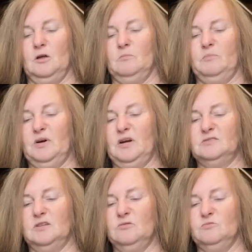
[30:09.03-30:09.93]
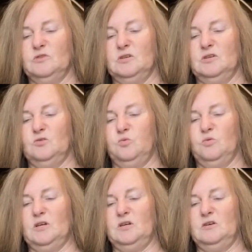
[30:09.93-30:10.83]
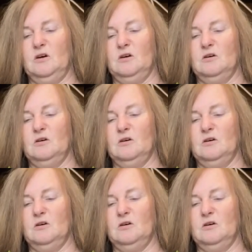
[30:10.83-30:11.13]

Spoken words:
But I don't think we